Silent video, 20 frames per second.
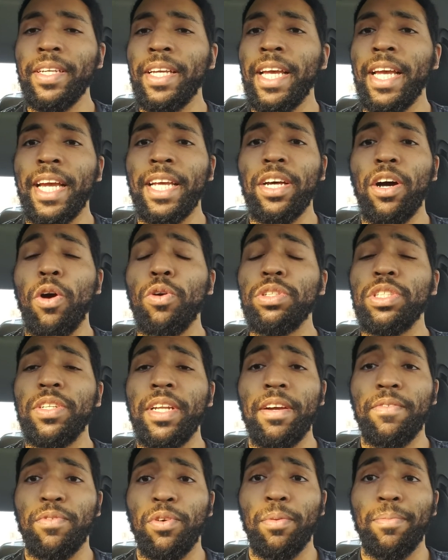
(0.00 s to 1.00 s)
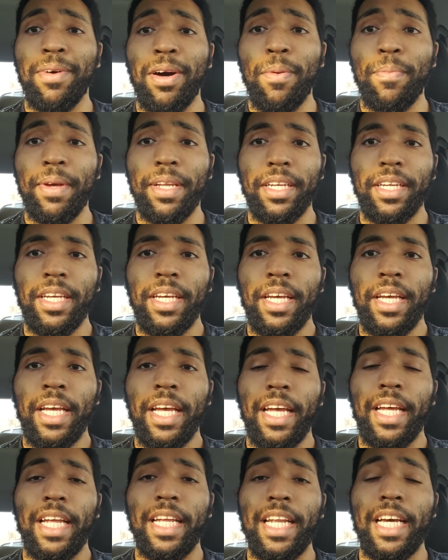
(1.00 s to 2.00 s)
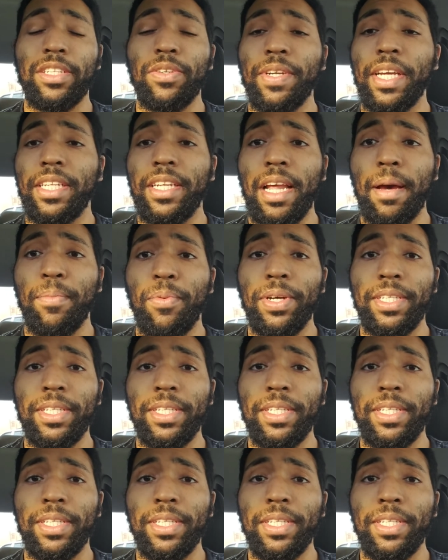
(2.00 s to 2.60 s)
and hold you there for a moment. And that's going to get to that point.